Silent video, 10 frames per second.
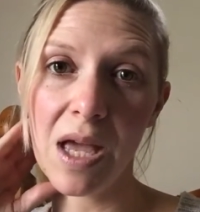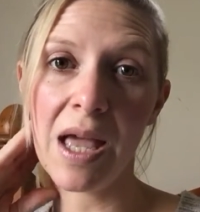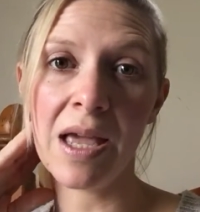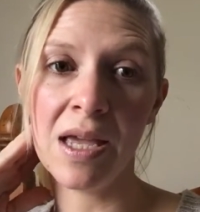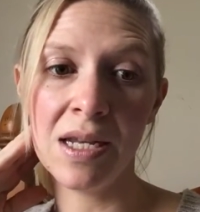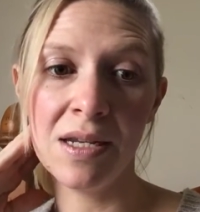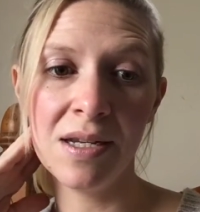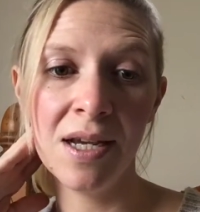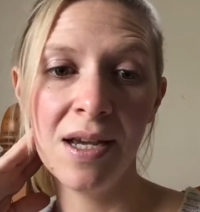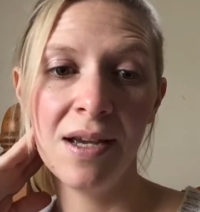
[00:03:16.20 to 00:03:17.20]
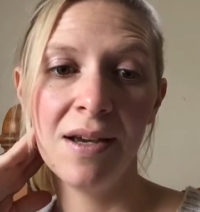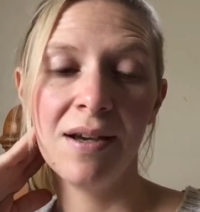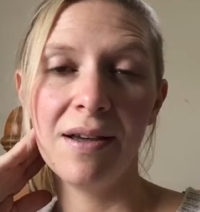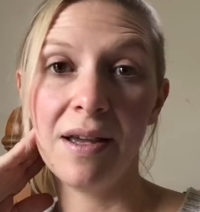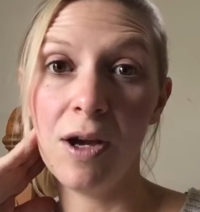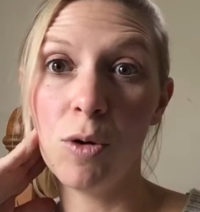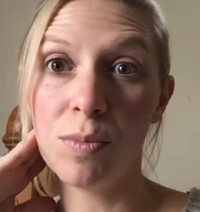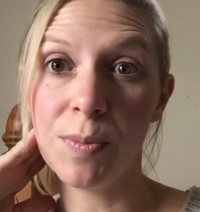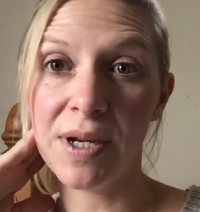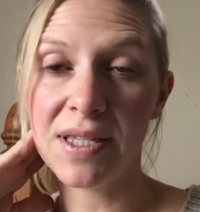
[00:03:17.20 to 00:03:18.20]
and it
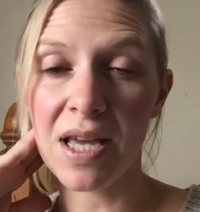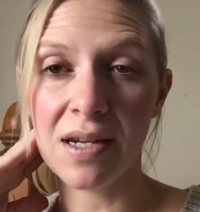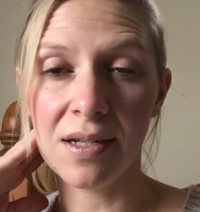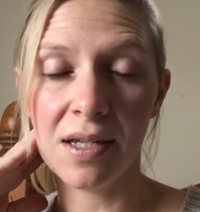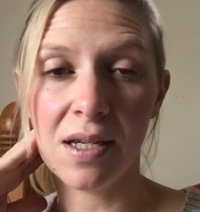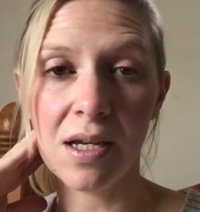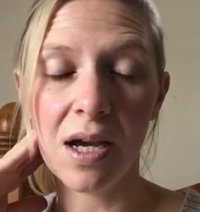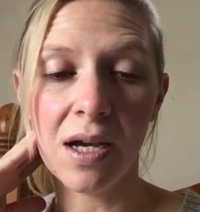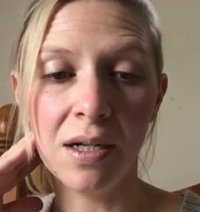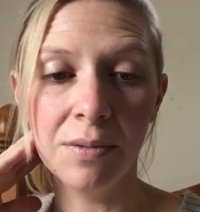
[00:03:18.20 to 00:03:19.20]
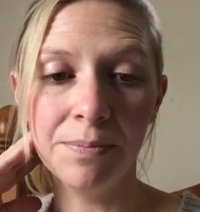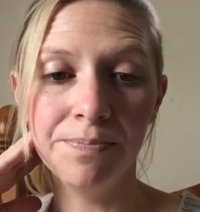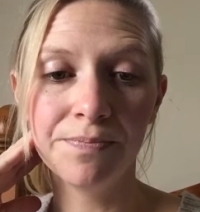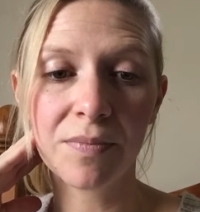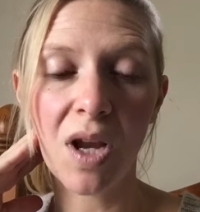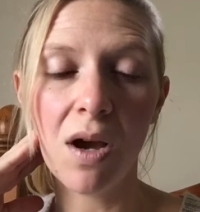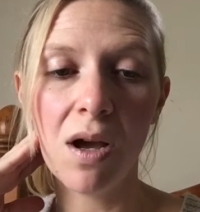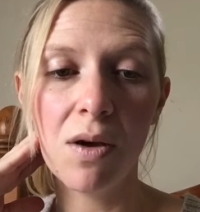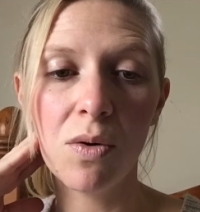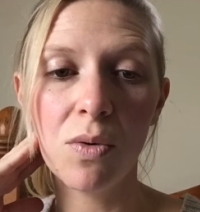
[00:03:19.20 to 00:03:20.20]
helped my sanity.
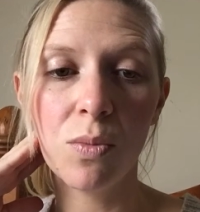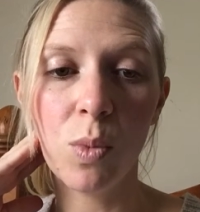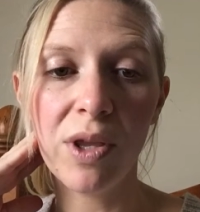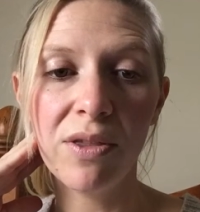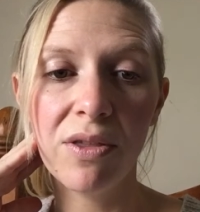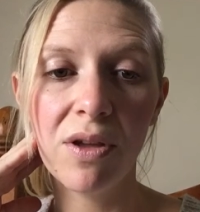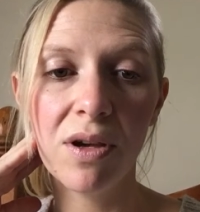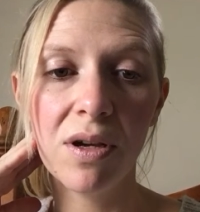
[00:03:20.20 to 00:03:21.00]
With